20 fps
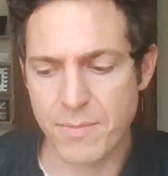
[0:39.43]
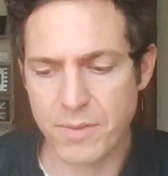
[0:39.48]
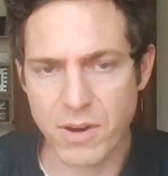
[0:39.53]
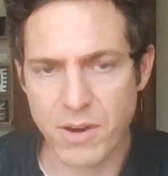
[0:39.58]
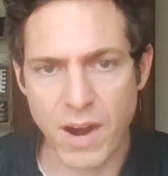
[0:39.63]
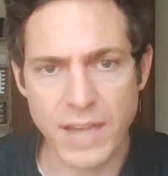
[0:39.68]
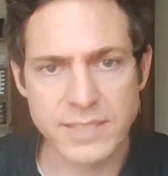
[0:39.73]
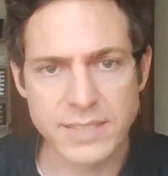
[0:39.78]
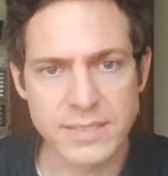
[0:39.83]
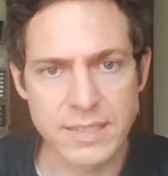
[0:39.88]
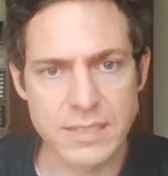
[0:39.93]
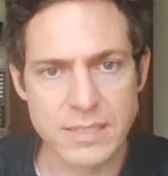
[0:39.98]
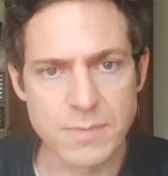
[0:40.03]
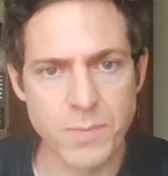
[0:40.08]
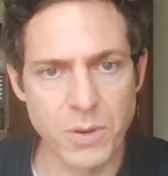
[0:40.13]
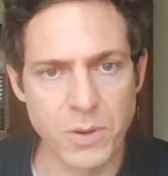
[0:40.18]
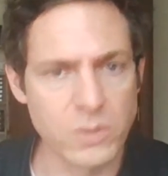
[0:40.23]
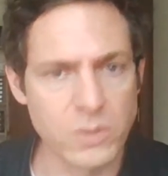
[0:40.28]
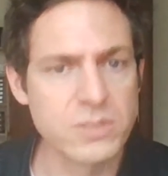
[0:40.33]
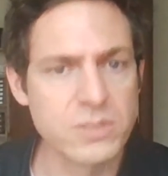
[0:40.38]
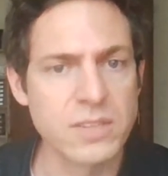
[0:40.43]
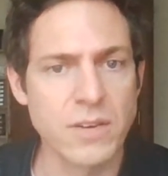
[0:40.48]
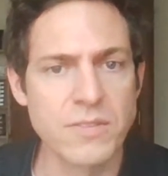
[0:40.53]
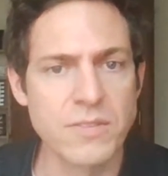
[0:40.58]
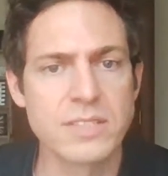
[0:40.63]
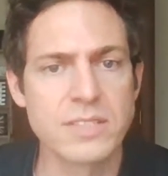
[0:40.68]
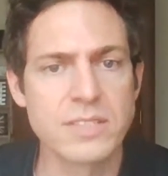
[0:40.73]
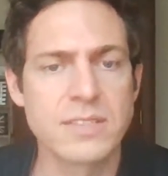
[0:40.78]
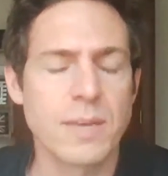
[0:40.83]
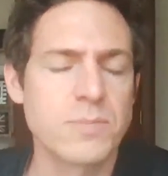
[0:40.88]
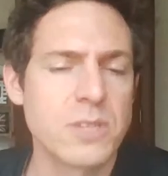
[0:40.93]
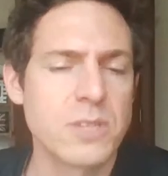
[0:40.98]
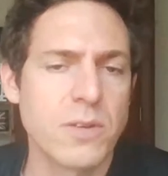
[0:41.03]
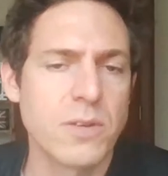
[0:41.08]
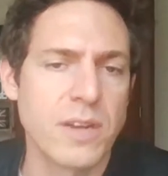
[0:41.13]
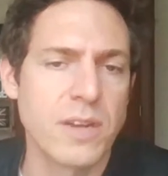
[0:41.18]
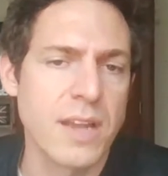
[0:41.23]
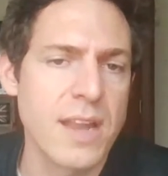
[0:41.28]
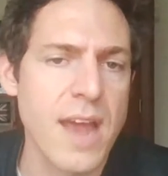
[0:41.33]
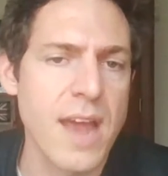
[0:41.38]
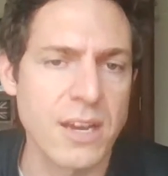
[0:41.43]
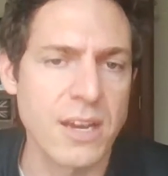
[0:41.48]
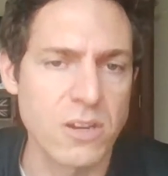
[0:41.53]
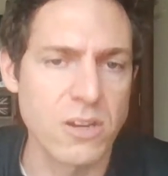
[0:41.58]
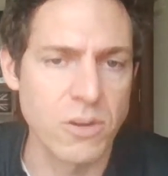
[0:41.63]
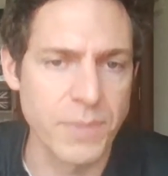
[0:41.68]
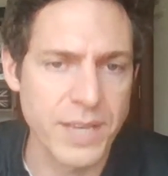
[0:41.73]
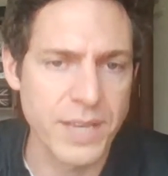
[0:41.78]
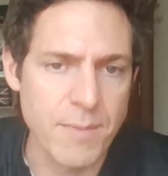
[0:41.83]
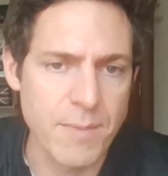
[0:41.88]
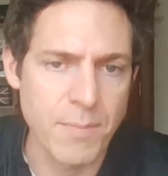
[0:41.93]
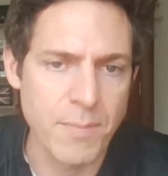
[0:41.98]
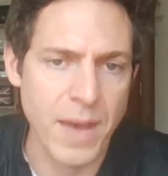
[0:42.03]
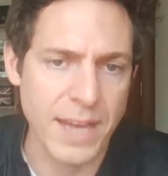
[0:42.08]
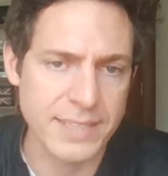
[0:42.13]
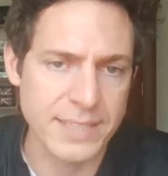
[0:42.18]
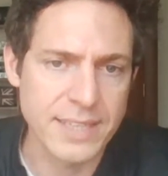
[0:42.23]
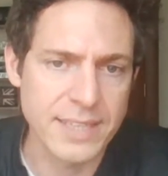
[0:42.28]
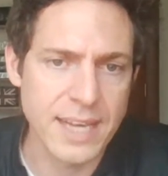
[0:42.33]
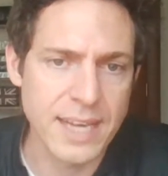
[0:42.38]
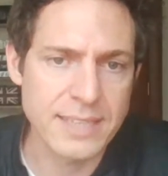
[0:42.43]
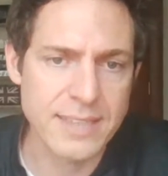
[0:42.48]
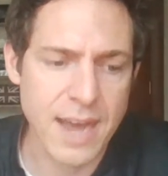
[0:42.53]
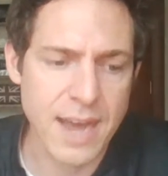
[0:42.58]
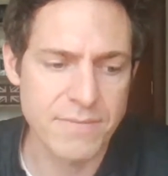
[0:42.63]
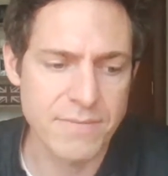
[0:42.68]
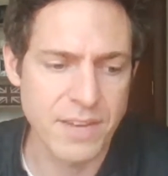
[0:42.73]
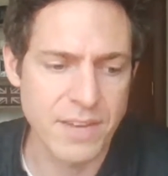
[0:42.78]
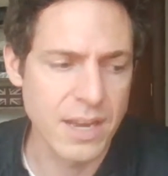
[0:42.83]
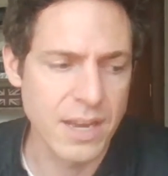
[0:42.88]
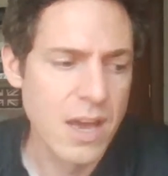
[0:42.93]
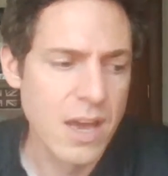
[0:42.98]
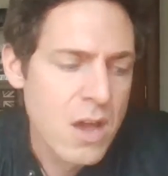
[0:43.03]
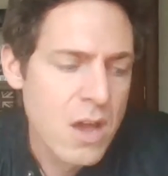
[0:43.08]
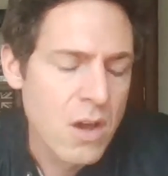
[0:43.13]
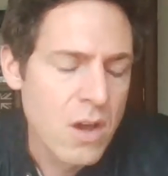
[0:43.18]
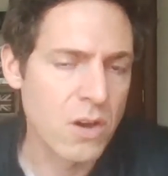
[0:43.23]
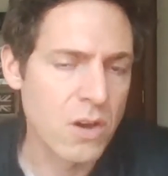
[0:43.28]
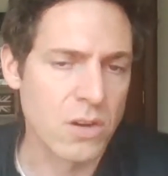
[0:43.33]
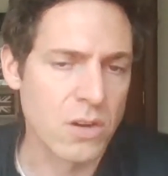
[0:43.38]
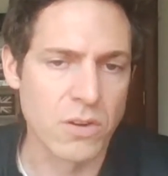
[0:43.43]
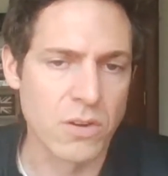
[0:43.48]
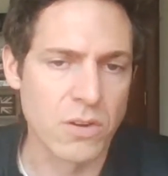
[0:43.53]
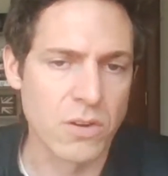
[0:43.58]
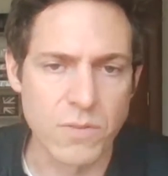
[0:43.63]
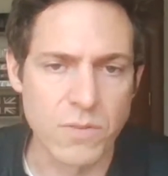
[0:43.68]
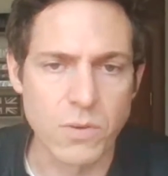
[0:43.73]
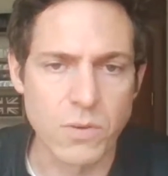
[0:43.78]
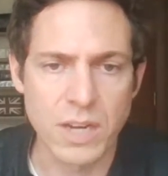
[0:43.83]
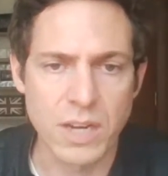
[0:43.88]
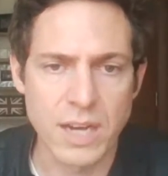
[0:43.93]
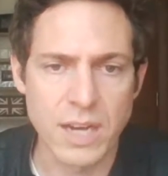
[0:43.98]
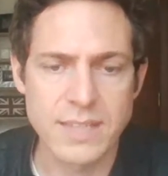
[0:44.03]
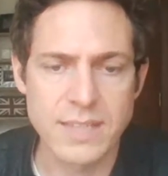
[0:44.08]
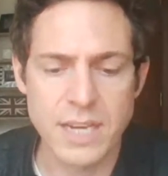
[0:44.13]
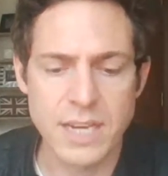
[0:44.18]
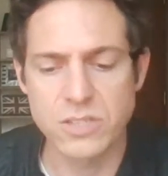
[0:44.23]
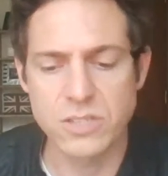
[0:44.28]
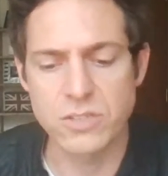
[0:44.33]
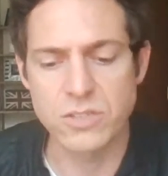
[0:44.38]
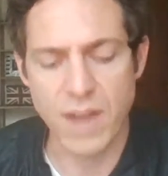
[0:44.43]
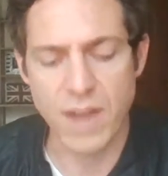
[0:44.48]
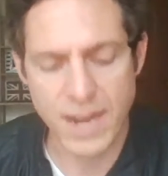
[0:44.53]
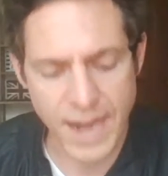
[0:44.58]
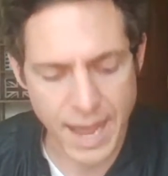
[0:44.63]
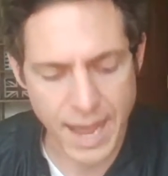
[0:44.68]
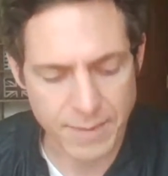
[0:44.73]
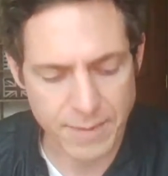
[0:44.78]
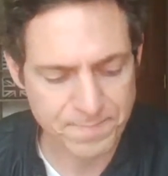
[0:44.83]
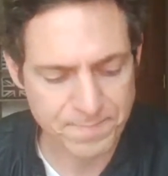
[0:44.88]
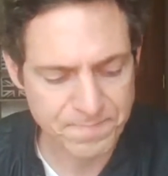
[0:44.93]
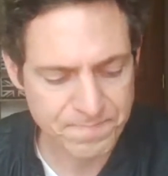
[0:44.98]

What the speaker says: crisis, but also the subsequent economic impact that that's having on a lot of organizations right now.